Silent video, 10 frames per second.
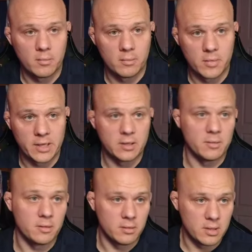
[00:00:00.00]
like
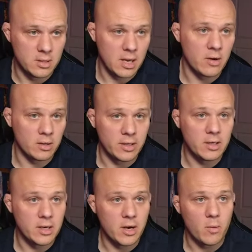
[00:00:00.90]
the
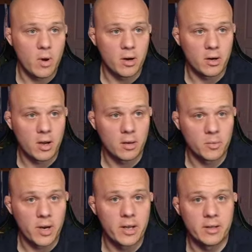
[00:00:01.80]
alkalinity in our water
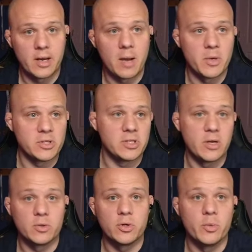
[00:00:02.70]
column, right? And then how much
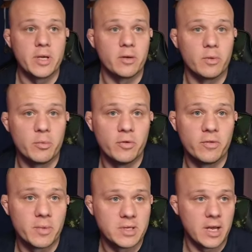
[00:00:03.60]
CO2 we can remove
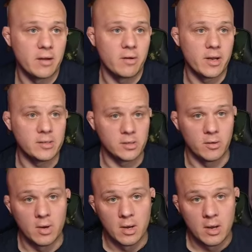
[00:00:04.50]
from the tank, right?
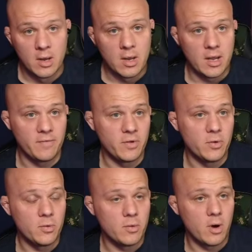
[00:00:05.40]
So if
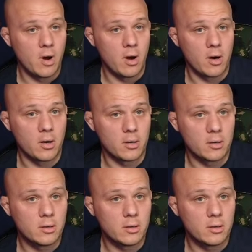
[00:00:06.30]
you are